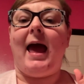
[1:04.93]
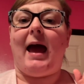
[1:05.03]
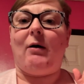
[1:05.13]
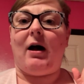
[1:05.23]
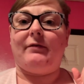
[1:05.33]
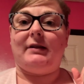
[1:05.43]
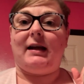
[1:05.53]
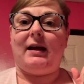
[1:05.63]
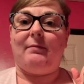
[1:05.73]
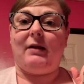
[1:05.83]
how often
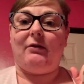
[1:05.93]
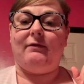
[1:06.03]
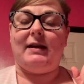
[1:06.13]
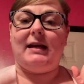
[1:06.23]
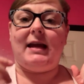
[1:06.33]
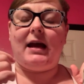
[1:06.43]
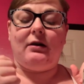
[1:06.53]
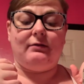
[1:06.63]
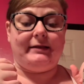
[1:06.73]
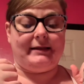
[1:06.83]
I upload a
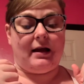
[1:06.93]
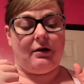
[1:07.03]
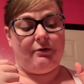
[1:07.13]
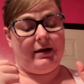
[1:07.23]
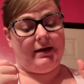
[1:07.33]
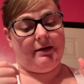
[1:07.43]
video. So